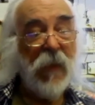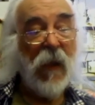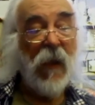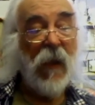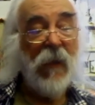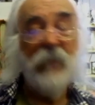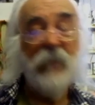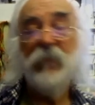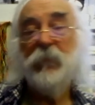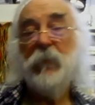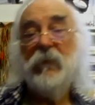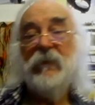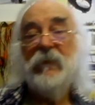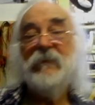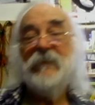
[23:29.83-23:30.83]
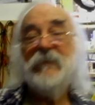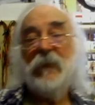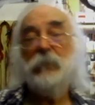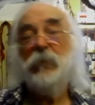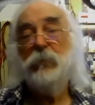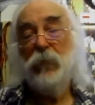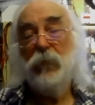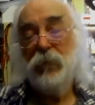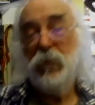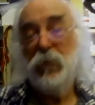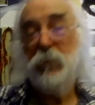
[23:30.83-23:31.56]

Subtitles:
haven't spent any time with Bruno